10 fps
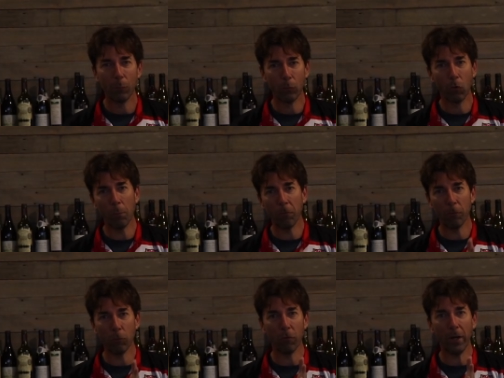With
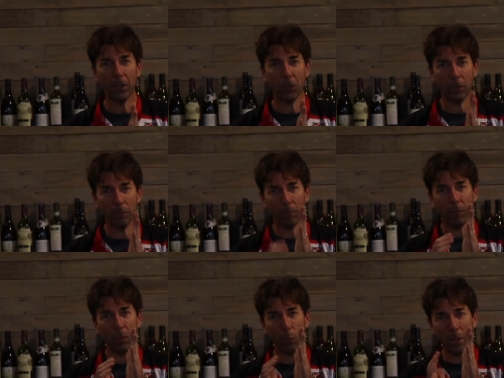normal filtration,
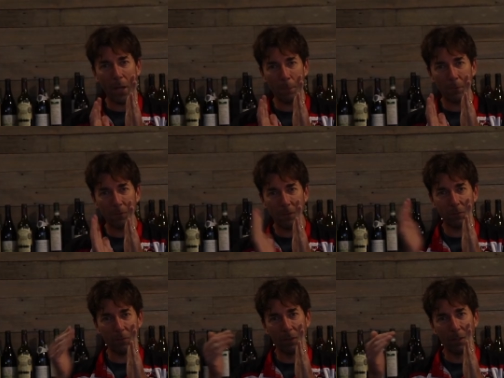what happens
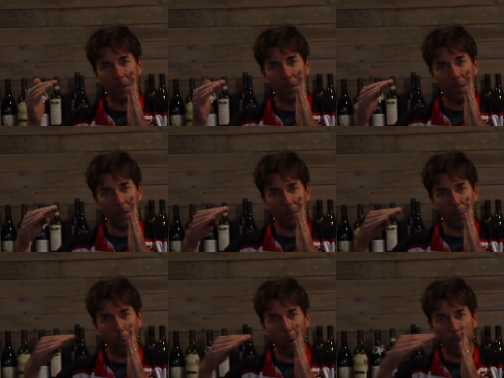is,
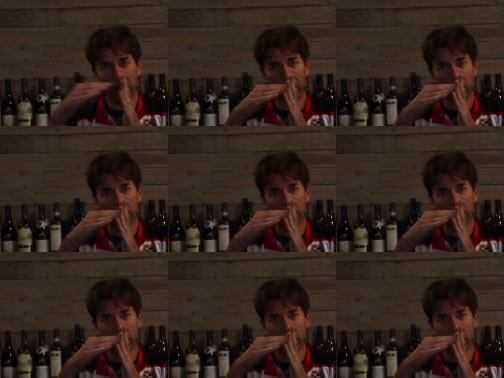as the wine